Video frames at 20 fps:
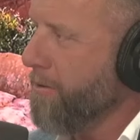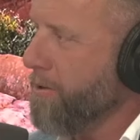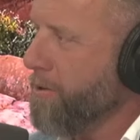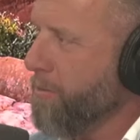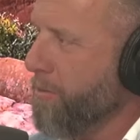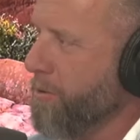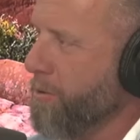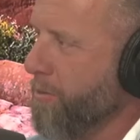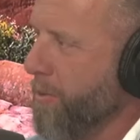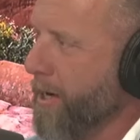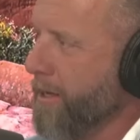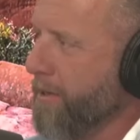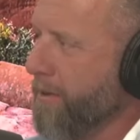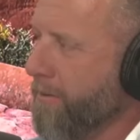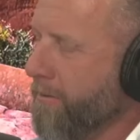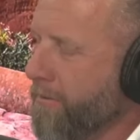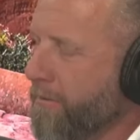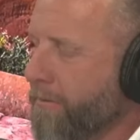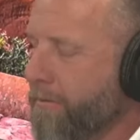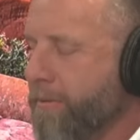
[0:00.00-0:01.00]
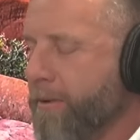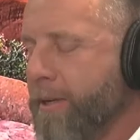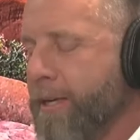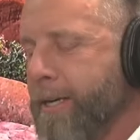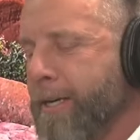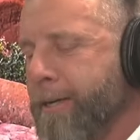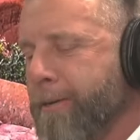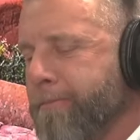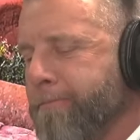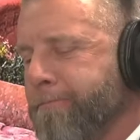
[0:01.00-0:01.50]
perspective,
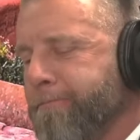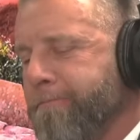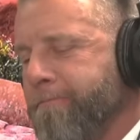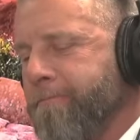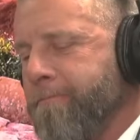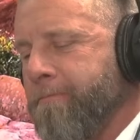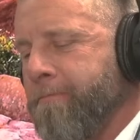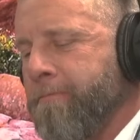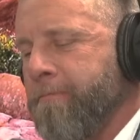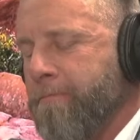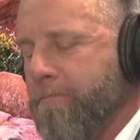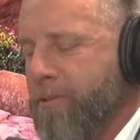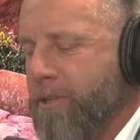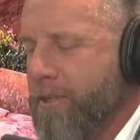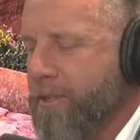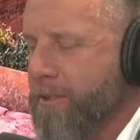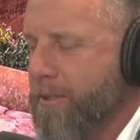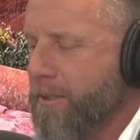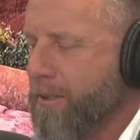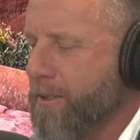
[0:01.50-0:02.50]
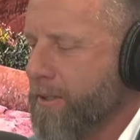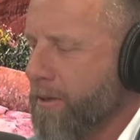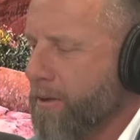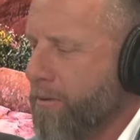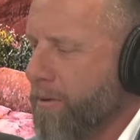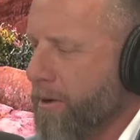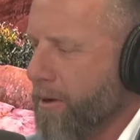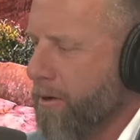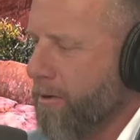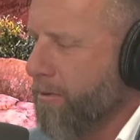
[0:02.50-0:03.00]
just
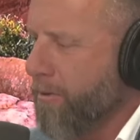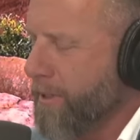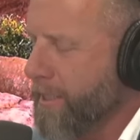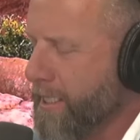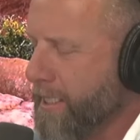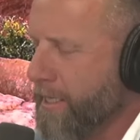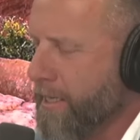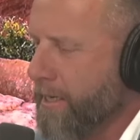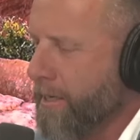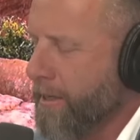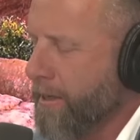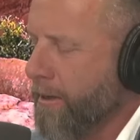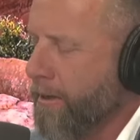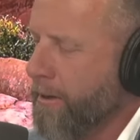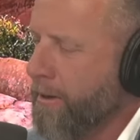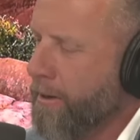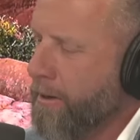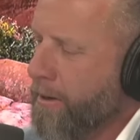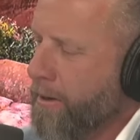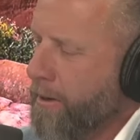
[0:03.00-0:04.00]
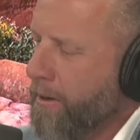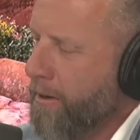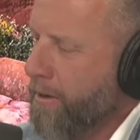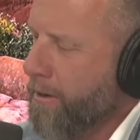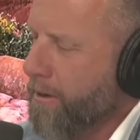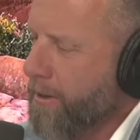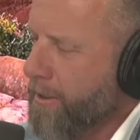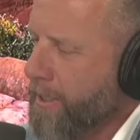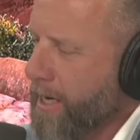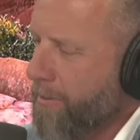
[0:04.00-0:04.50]
knowing you and seeing
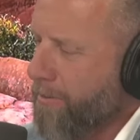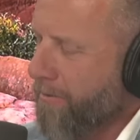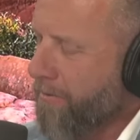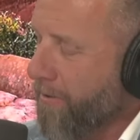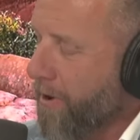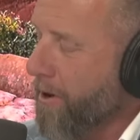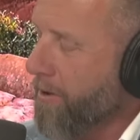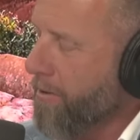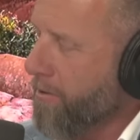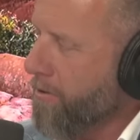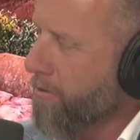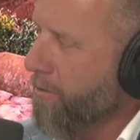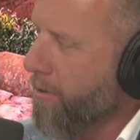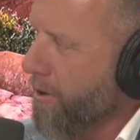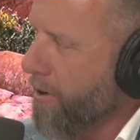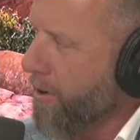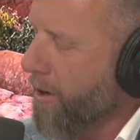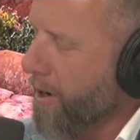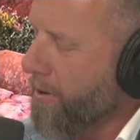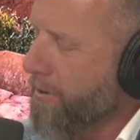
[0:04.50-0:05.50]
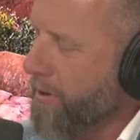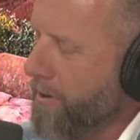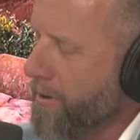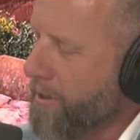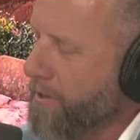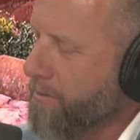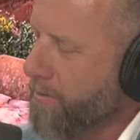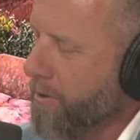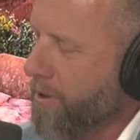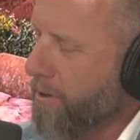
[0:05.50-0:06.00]
the type of father you are, I think
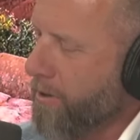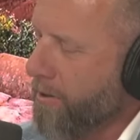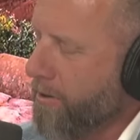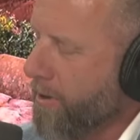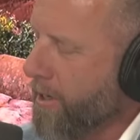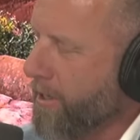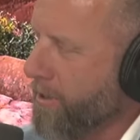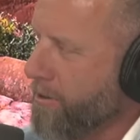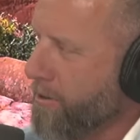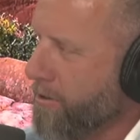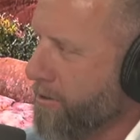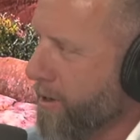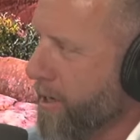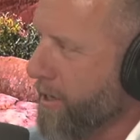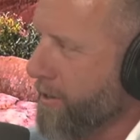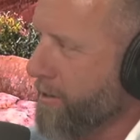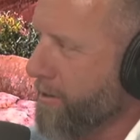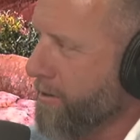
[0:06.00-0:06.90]
that's one of your greatest strengths.